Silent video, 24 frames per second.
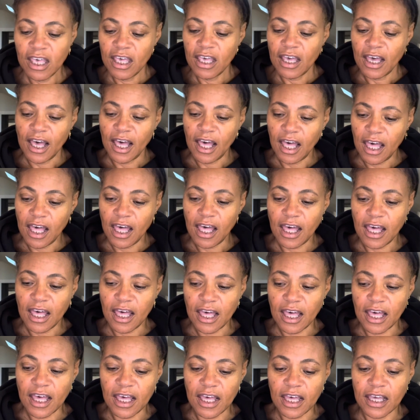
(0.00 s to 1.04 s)

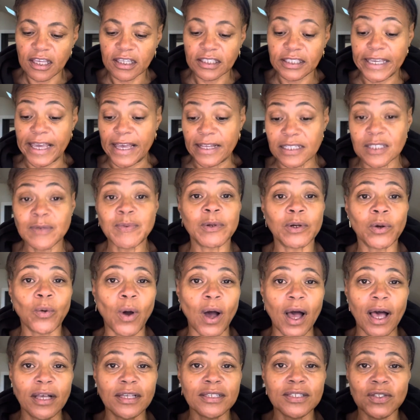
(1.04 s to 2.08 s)
yeah, it's been a
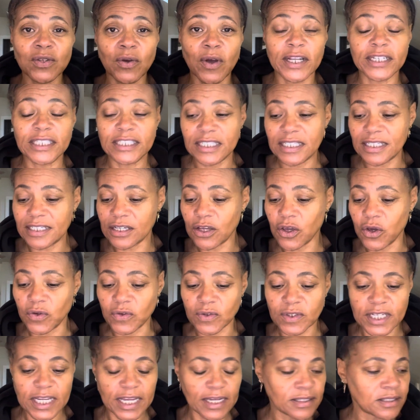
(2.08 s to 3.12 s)
while, so I need to go
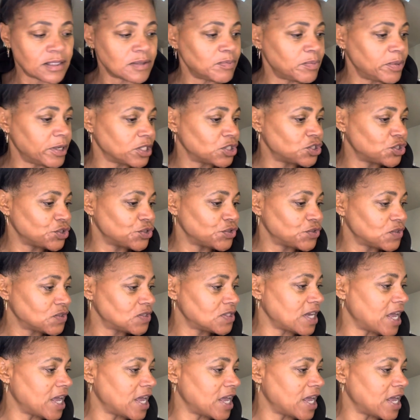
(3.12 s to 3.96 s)
take some pictures.